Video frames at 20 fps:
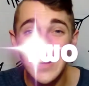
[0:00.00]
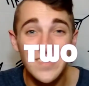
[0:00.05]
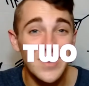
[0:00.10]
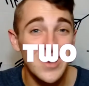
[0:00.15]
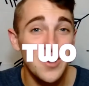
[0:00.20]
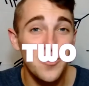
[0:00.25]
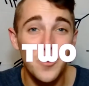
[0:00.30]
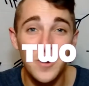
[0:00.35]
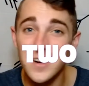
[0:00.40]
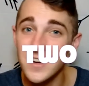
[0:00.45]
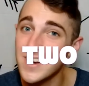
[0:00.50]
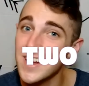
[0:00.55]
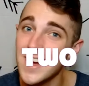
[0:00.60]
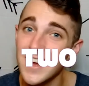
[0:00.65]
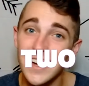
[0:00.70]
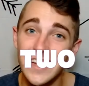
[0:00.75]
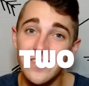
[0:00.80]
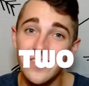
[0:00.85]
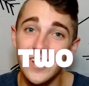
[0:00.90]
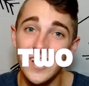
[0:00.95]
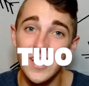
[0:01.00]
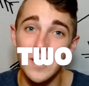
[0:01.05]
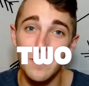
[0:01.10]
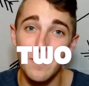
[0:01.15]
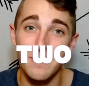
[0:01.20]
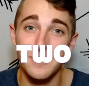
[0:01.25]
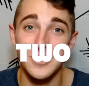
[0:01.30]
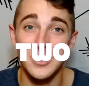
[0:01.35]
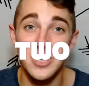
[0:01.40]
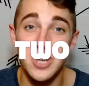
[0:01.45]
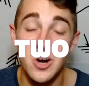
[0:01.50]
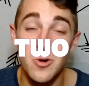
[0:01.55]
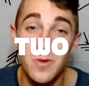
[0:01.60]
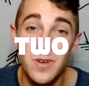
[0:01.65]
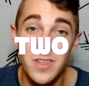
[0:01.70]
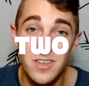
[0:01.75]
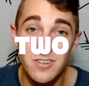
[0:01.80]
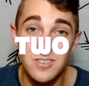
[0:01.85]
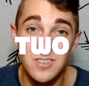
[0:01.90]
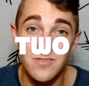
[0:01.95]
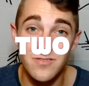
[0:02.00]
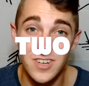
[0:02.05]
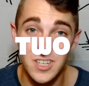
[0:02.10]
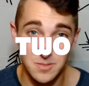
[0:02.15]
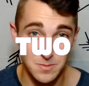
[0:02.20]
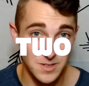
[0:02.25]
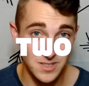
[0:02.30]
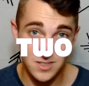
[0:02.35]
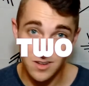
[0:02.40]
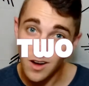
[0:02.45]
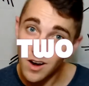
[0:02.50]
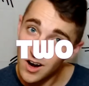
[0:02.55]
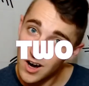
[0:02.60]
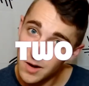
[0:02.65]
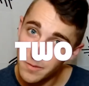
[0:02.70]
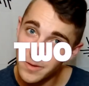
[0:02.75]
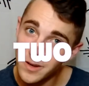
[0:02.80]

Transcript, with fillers: of all, we're not even going to be able to know where those investments are